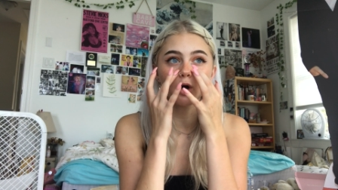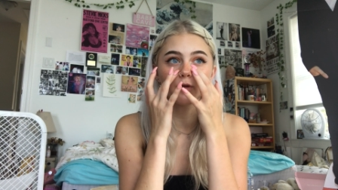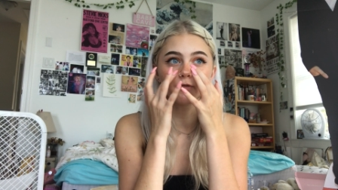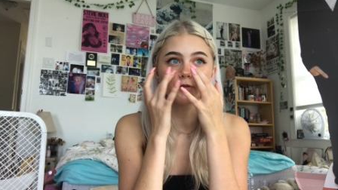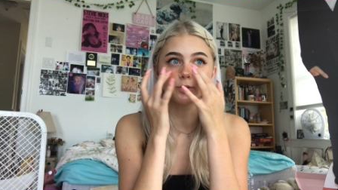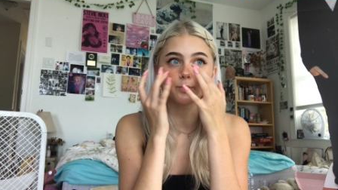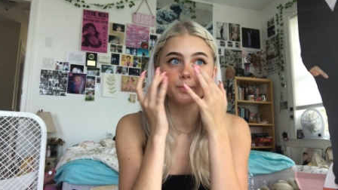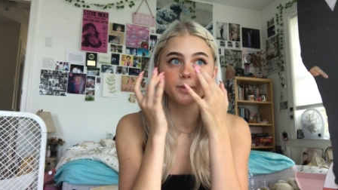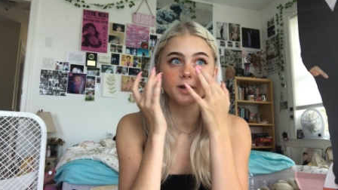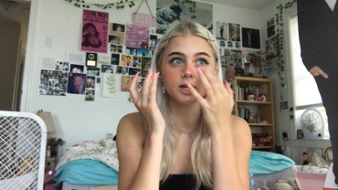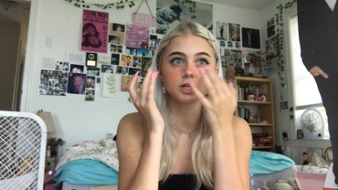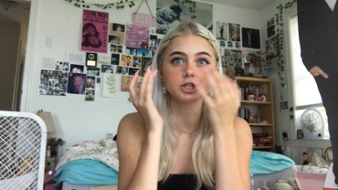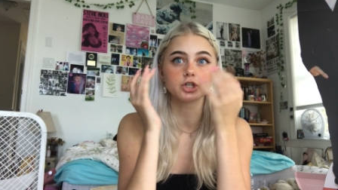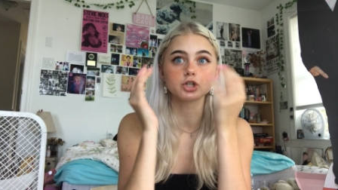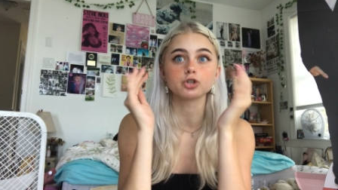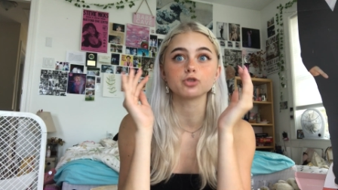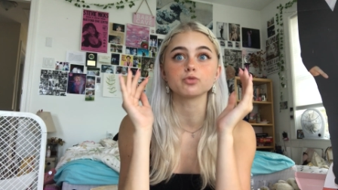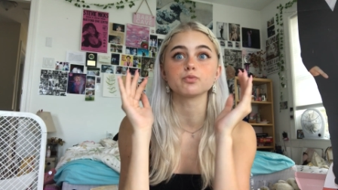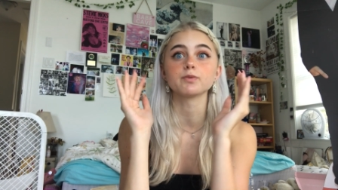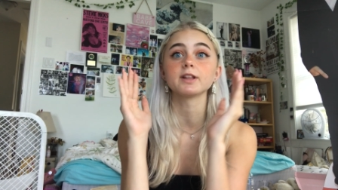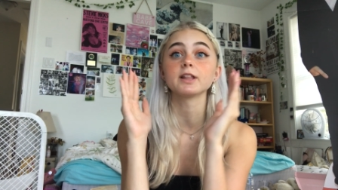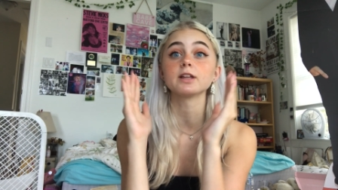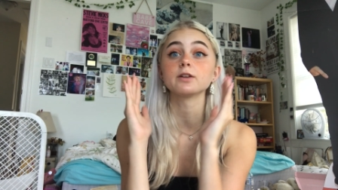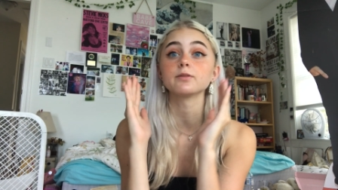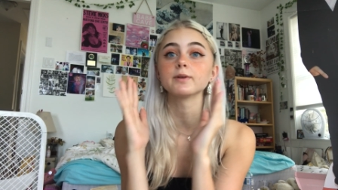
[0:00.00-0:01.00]
of your pictures
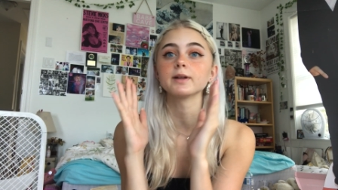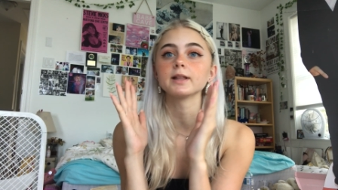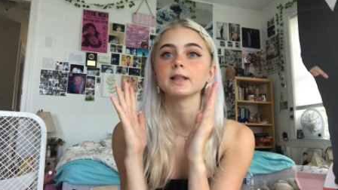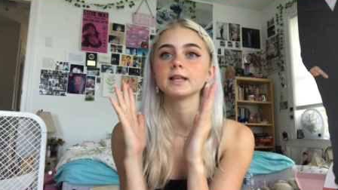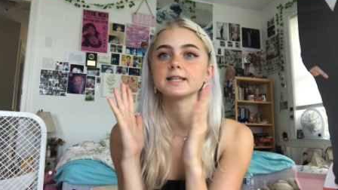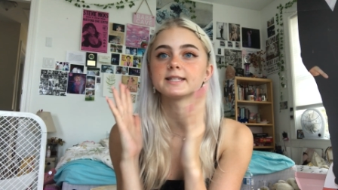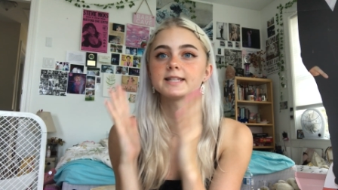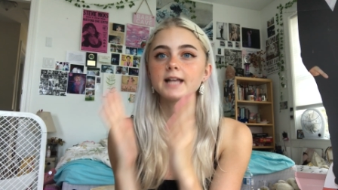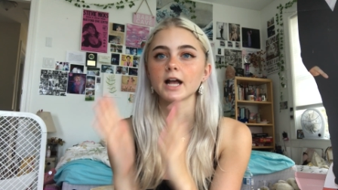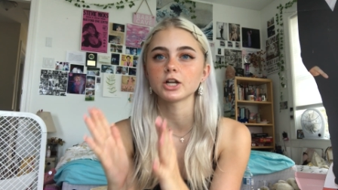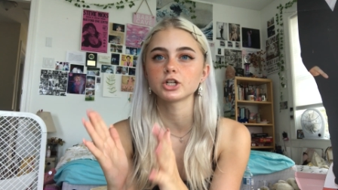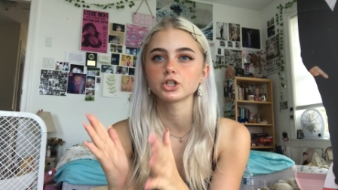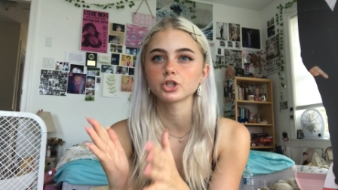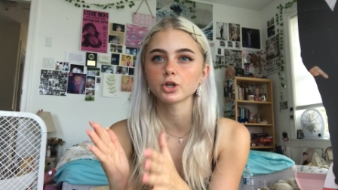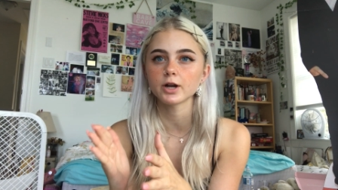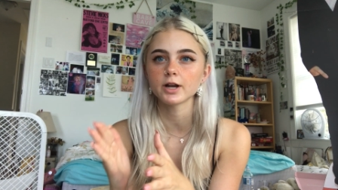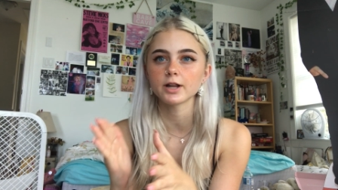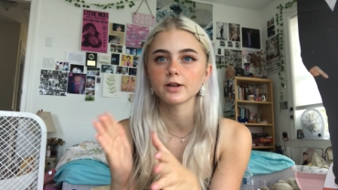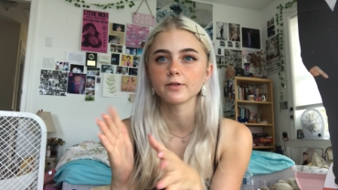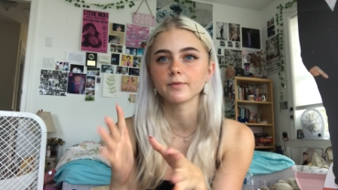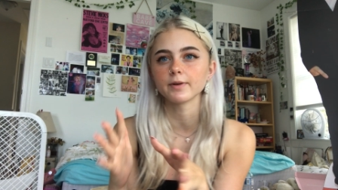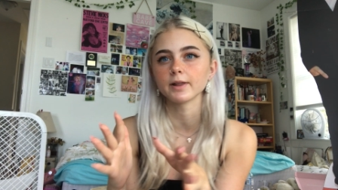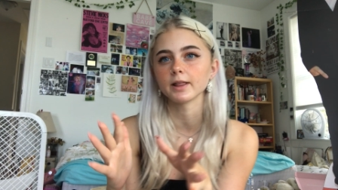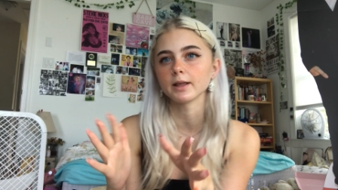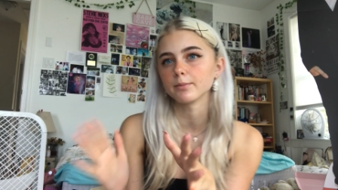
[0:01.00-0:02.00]
really, really
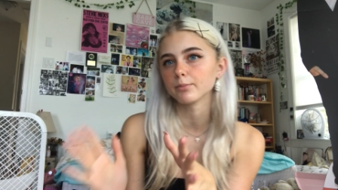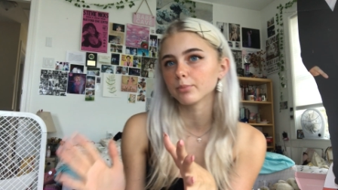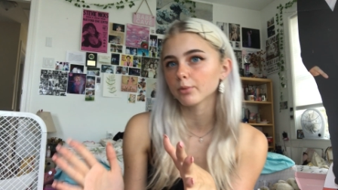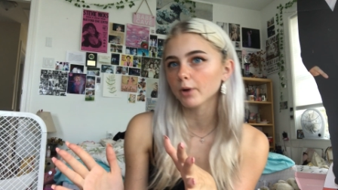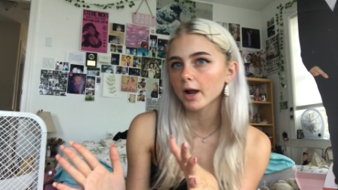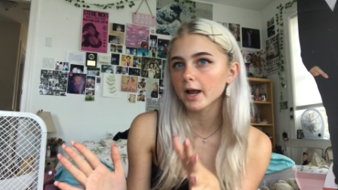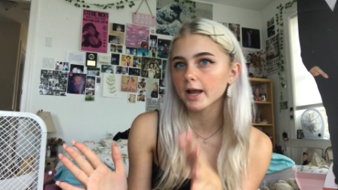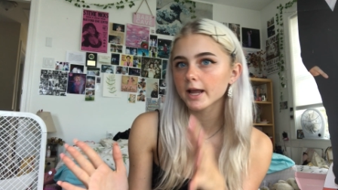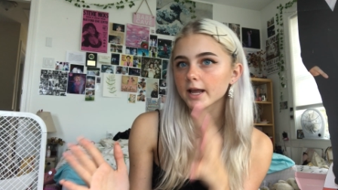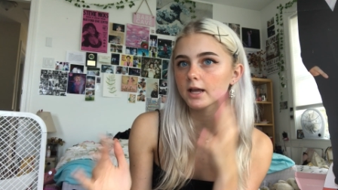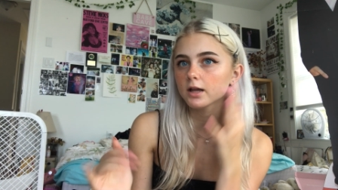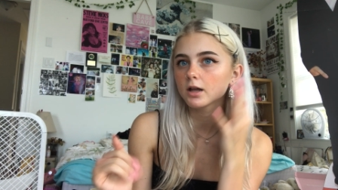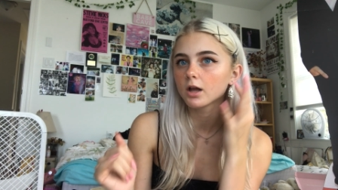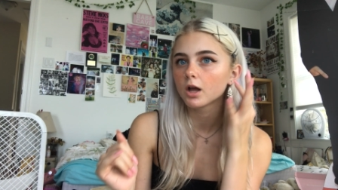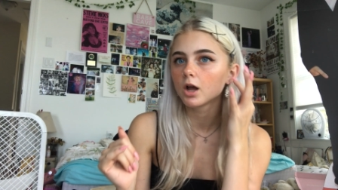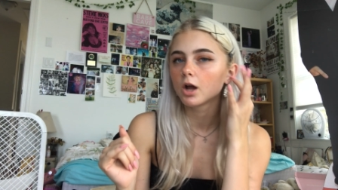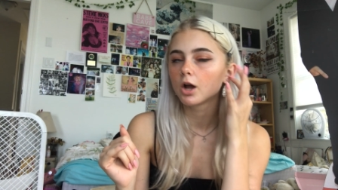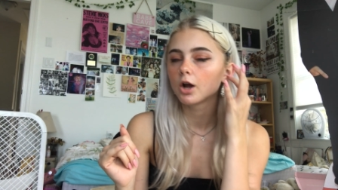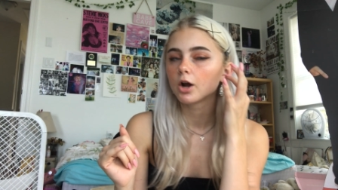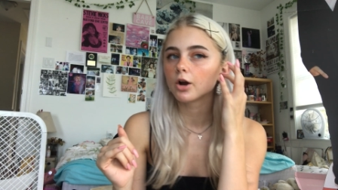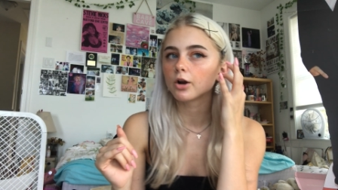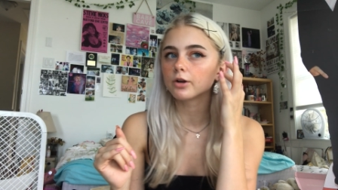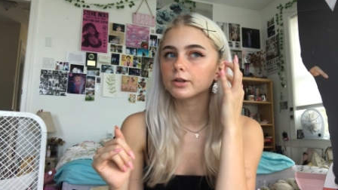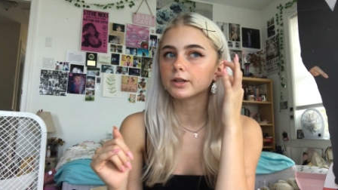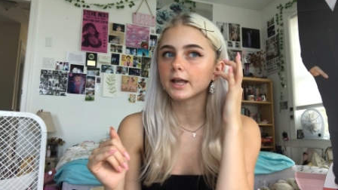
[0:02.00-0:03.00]
saturated and really bright,
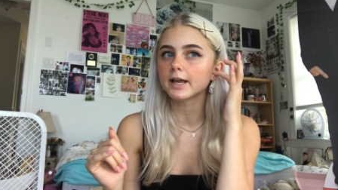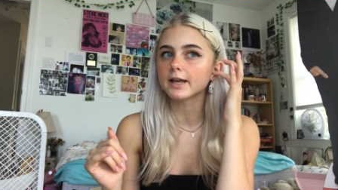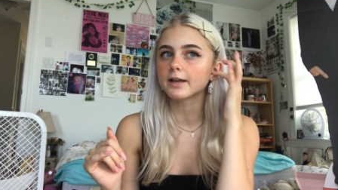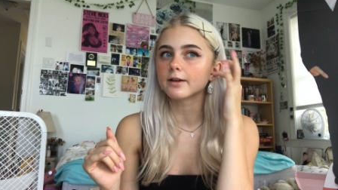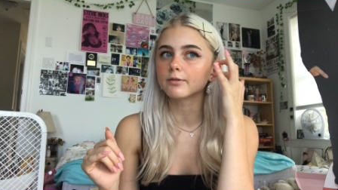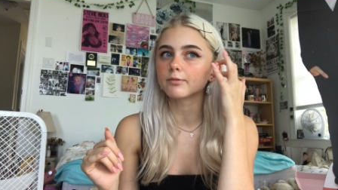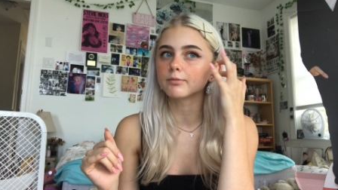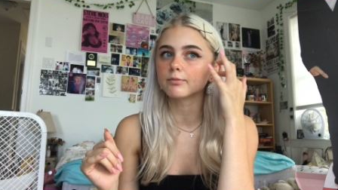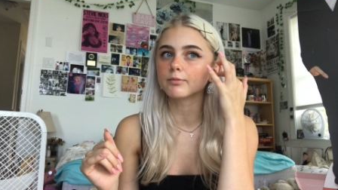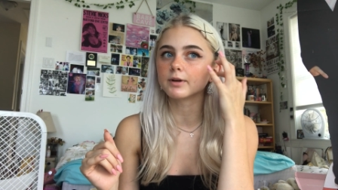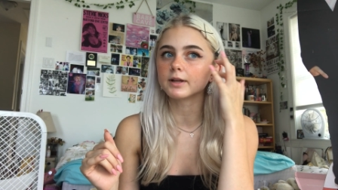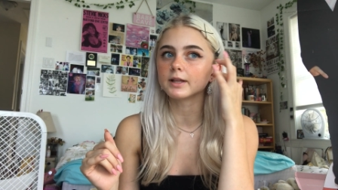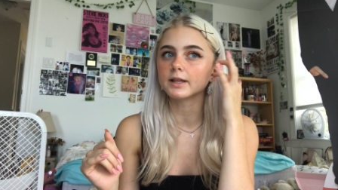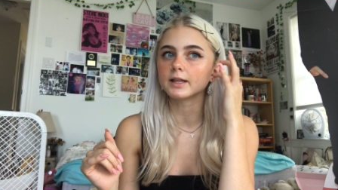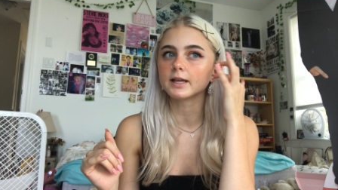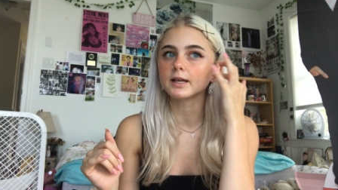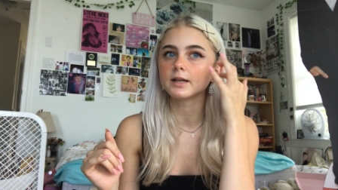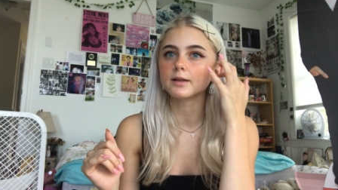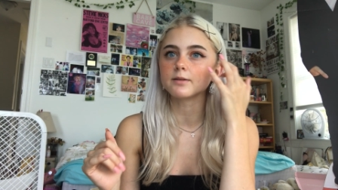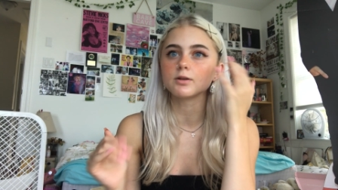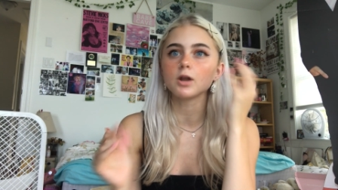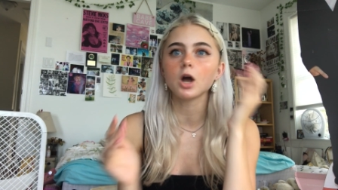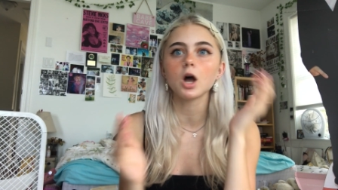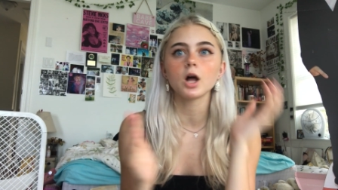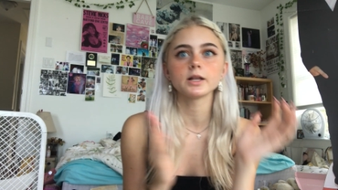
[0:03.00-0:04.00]
or like
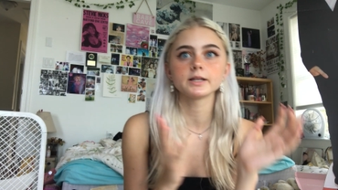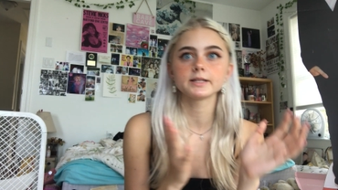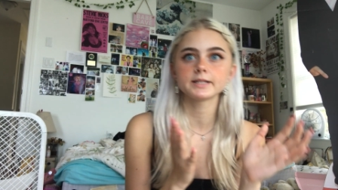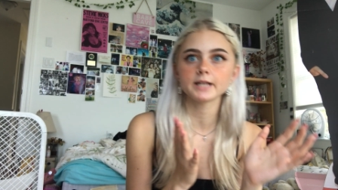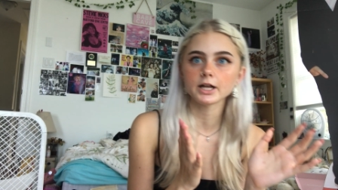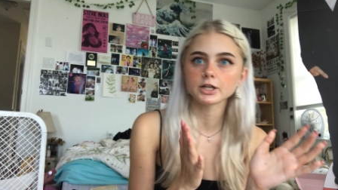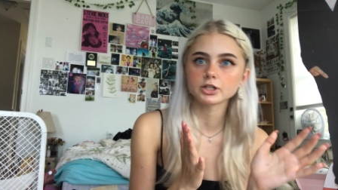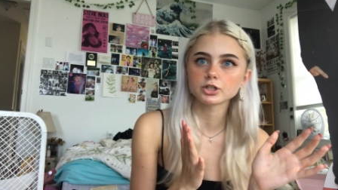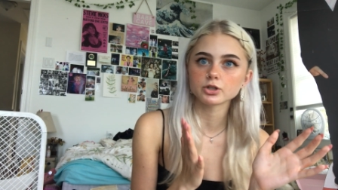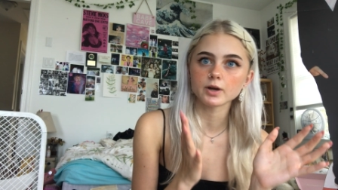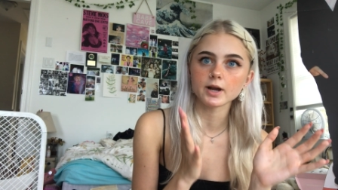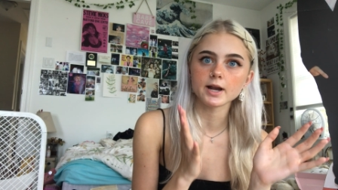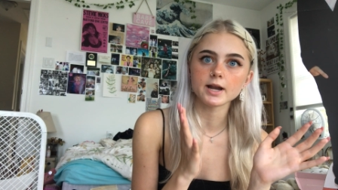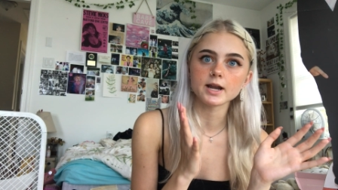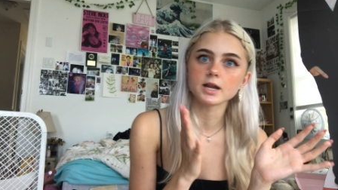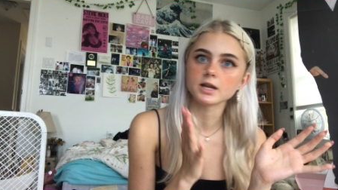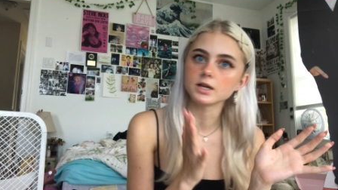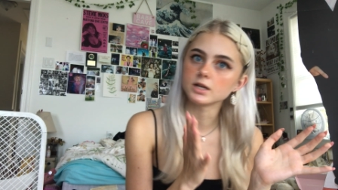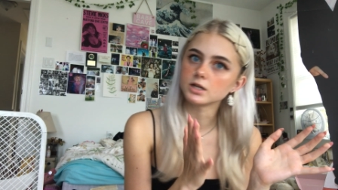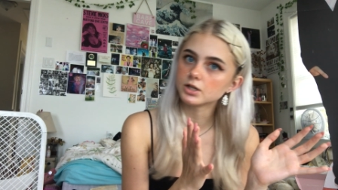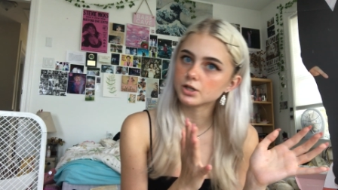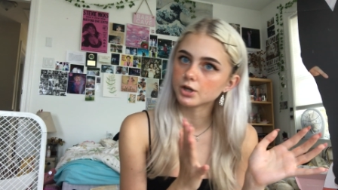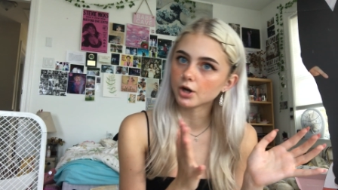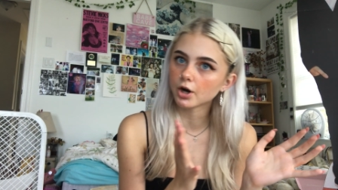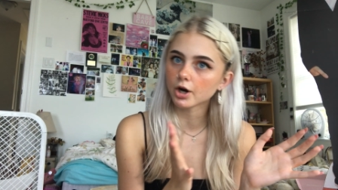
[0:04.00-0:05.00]
really non-saturated
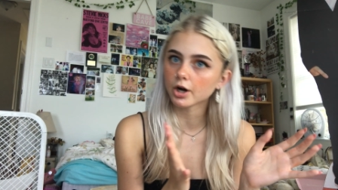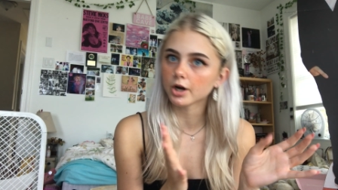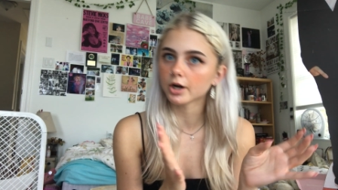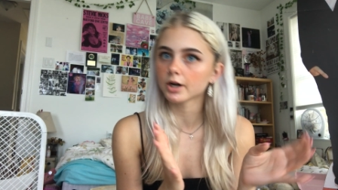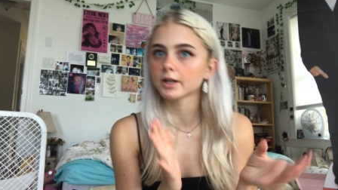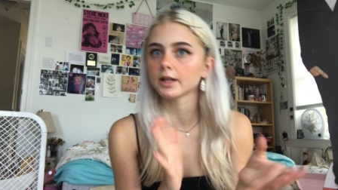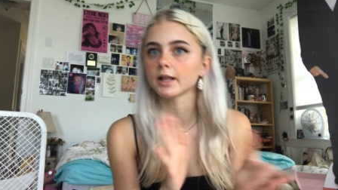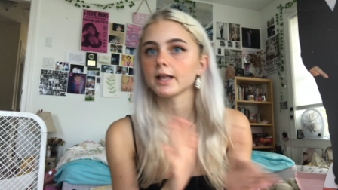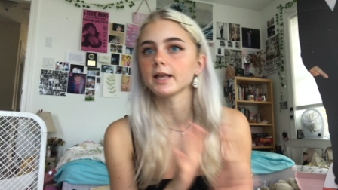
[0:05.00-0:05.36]
and dark.